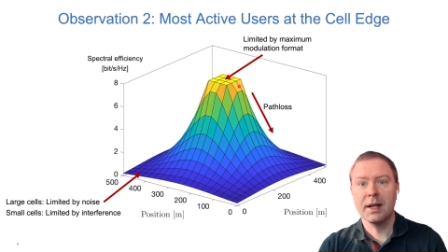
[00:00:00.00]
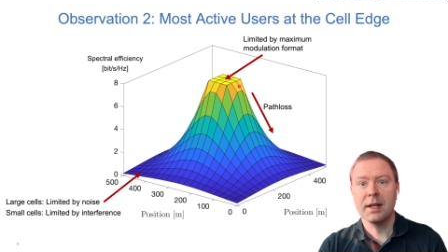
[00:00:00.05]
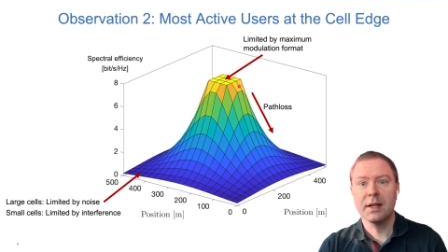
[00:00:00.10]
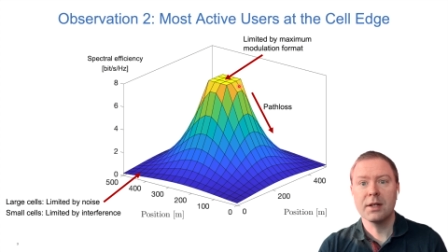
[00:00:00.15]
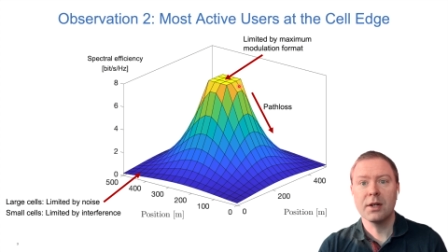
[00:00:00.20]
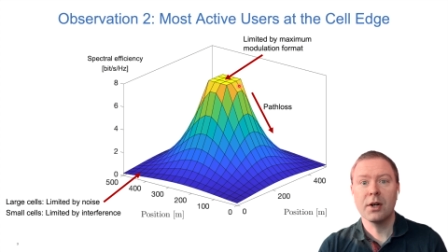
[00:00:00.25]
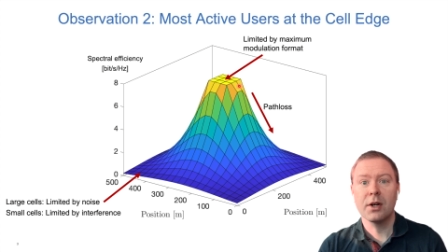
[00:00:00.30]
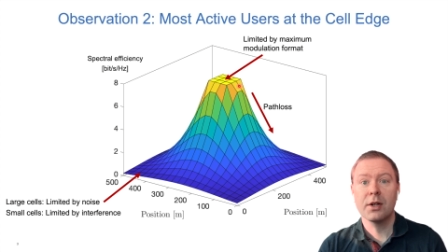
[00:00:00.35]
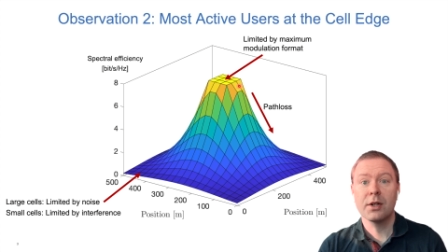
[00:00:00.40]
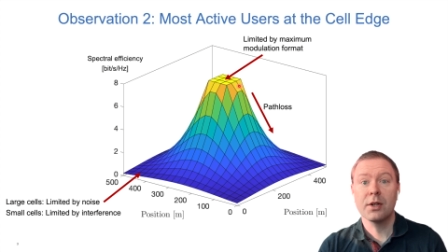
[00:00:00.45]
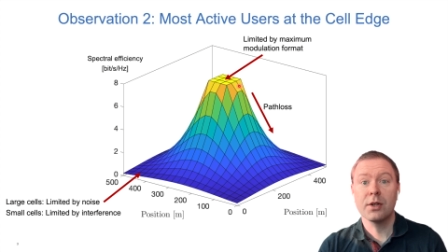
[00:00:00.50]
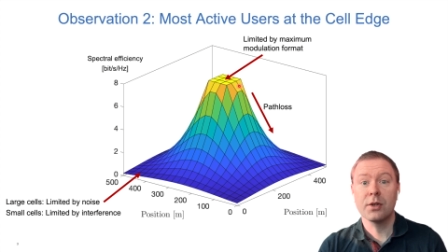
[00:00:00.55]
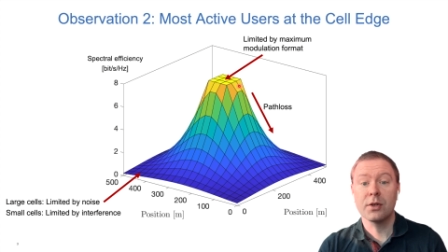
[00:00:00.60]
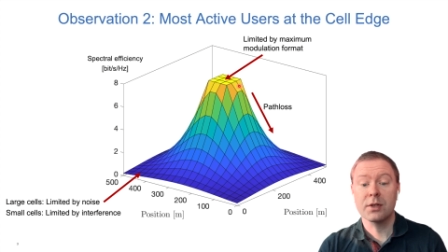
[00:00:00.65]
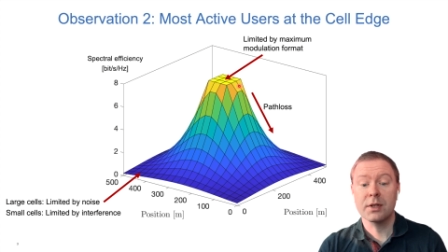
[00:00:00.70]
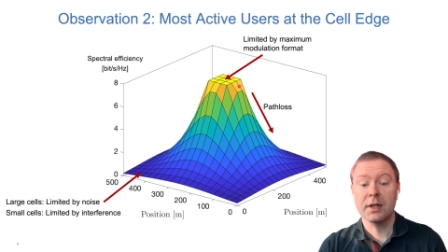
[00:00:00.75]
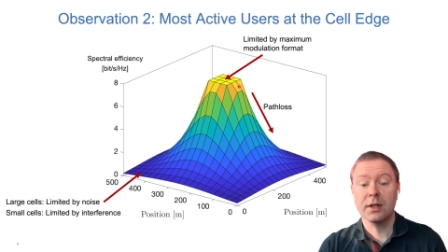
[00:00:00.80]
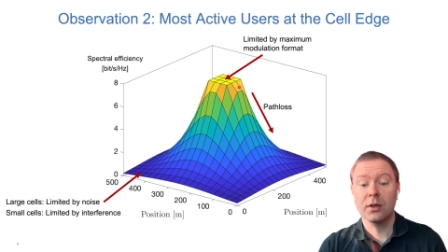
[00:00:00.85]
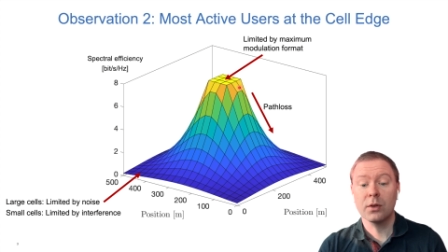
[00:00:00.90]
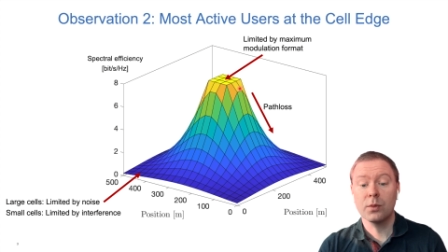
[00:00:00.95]
is hurting your
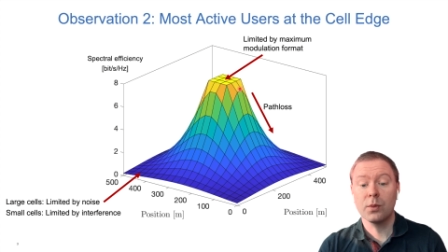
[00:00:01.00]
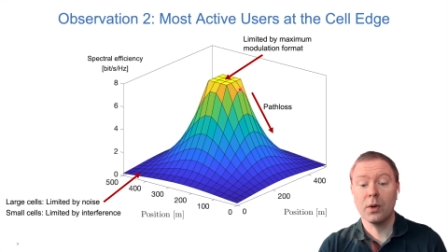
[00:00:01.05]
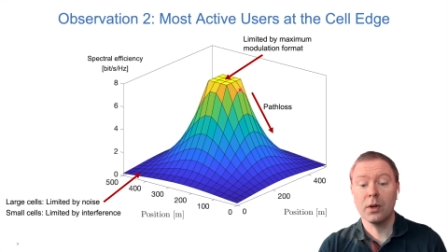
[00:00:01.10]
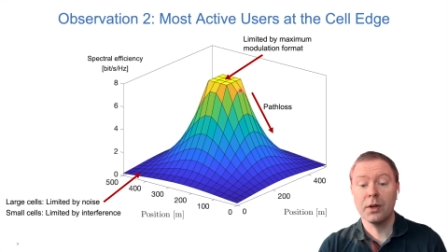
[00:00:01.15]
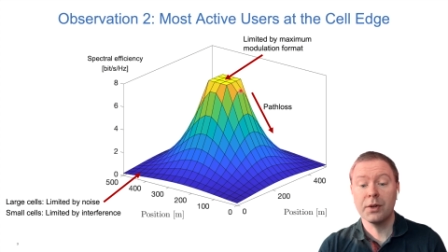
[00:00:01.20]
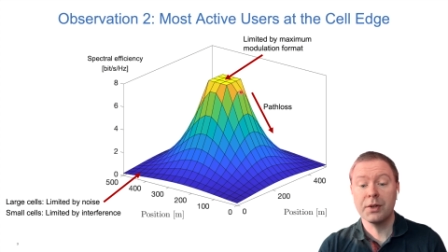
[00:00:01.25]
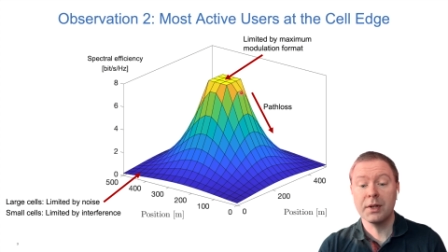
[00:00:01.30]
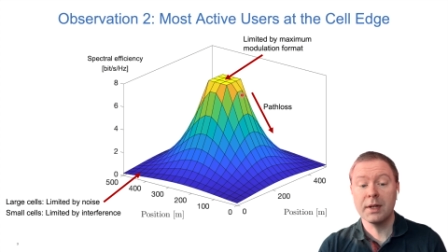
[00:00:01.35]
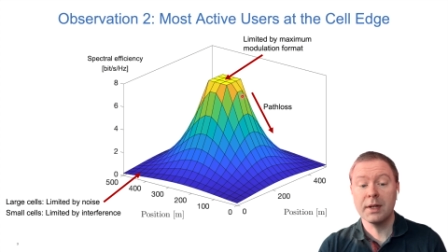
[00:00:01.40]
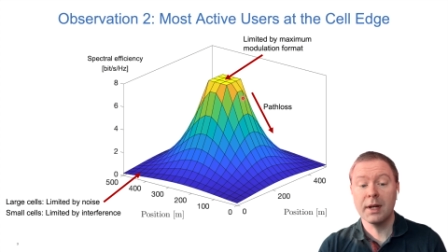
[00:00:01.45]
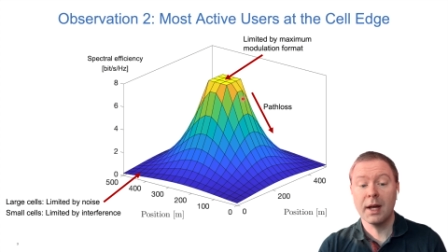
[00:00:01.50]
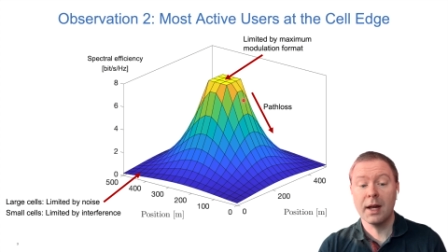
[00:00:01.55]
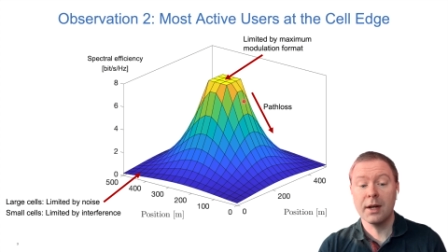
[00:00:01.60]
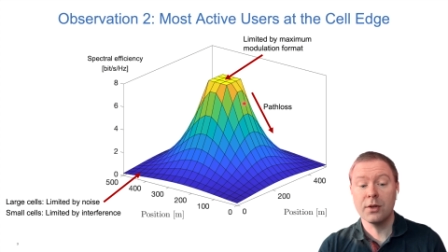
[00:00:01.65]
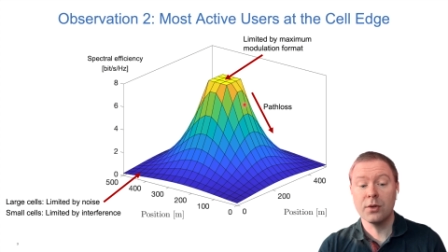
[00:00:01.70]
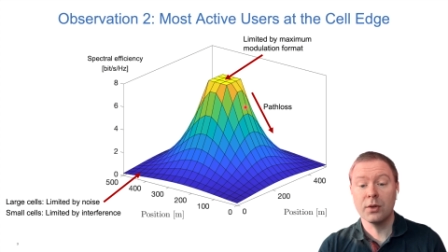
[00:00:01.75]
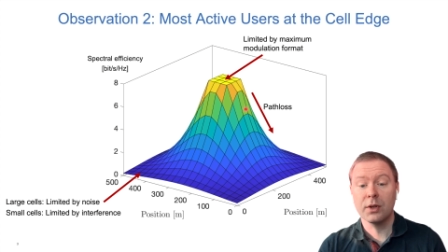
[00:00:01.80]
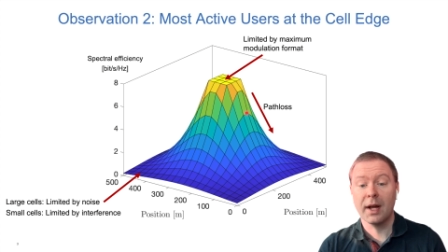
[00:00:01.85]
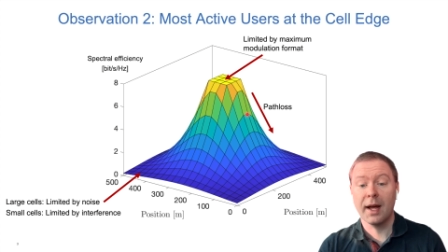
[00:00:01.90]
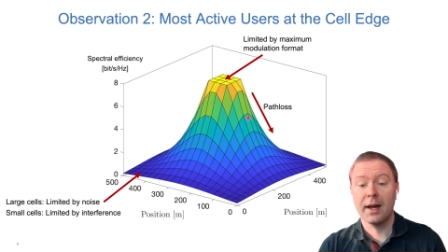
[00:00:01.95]
signal quality
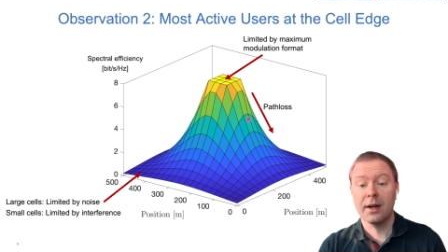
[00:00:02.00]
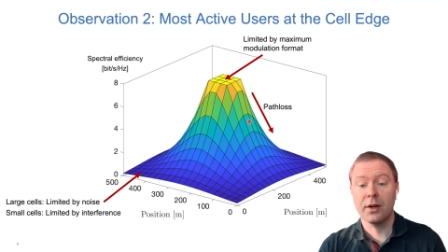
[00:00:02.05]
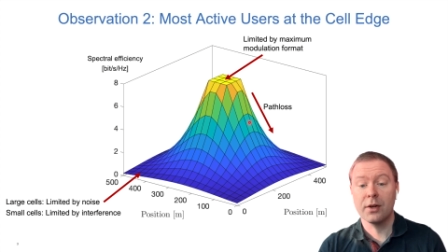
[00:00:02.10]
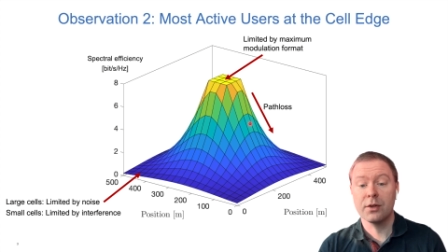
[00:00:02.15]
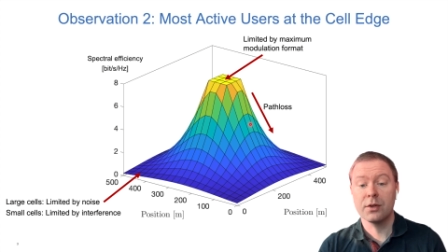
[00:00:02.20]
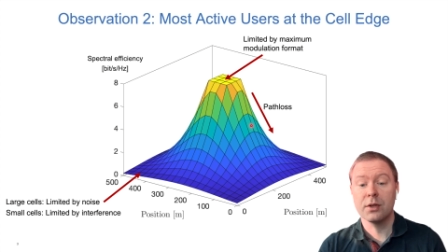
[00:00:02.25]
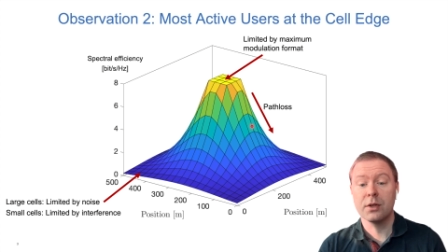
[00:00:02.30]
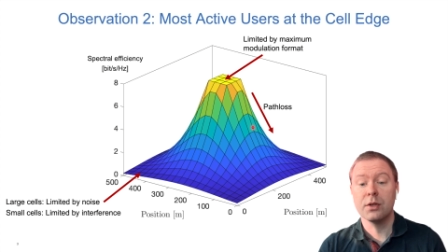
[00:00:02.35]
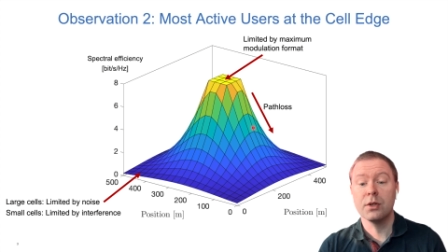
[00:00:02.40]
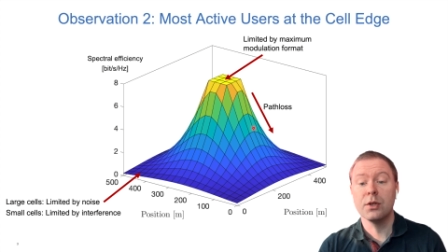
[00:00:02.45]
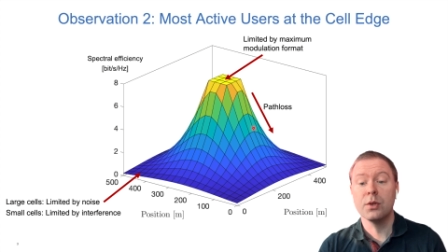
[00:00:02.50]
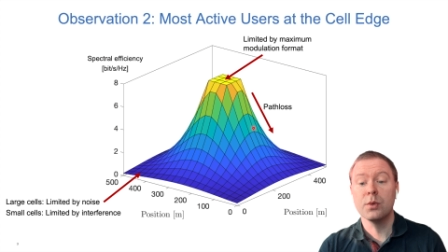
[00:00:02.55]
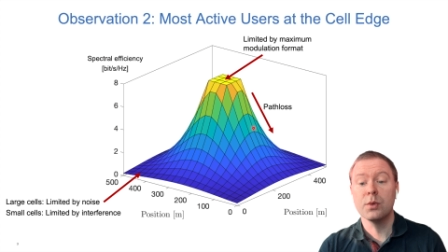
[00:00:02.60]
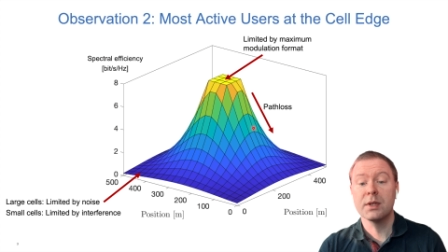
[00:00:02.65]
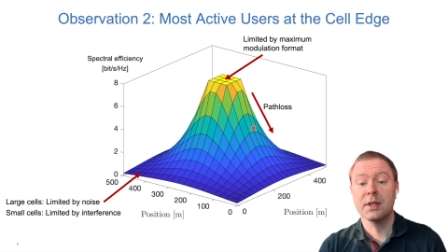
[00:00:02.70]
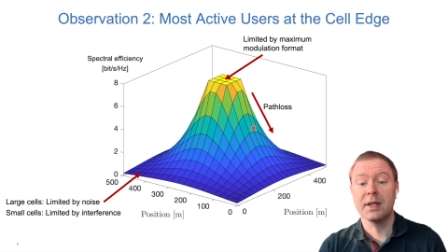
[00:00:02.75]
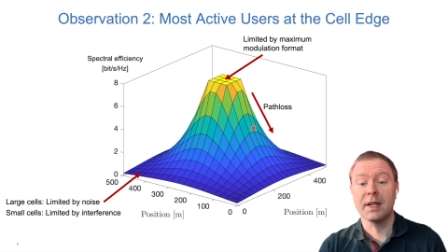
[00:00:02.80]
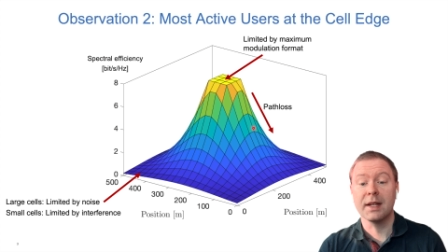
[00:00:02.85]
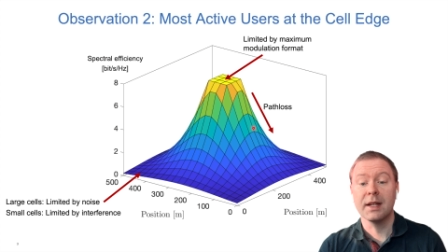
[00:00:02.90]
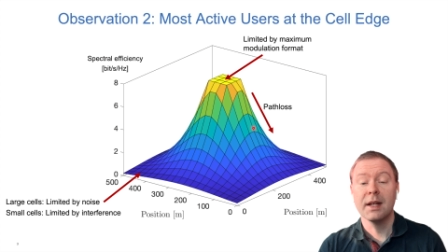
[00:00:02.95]
and you cannot
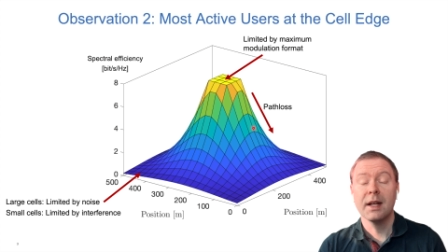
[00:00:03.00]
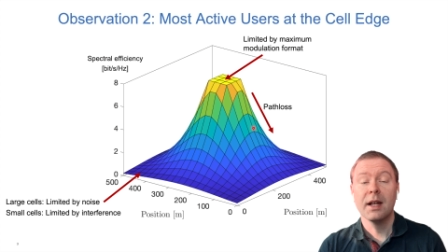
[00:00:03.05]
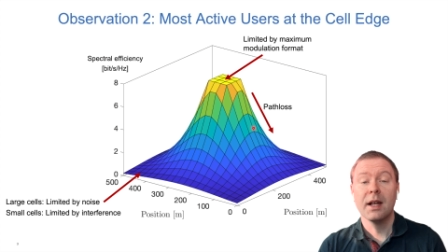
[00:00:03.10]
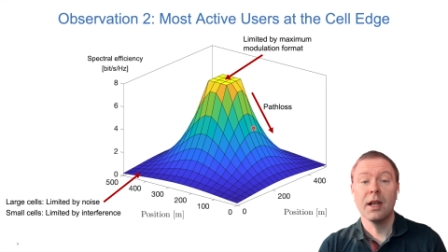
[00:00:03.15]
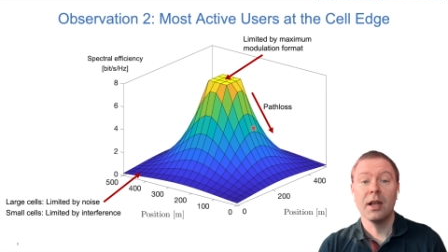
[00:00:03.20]
use the